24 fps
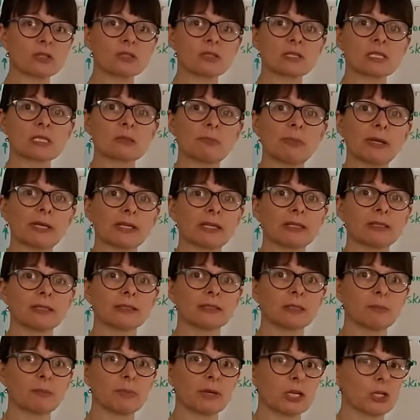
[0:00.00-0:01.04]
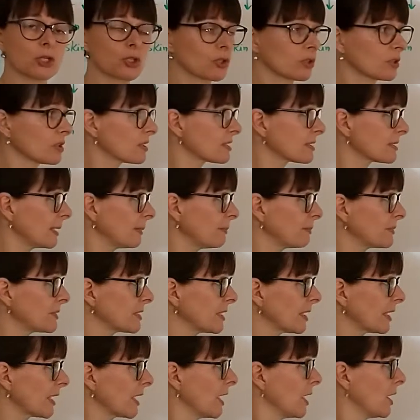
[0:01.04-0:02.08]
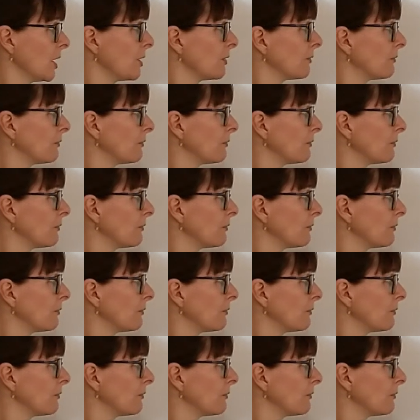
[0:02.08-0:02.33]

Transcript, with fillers: are suspecting that the patient is septic,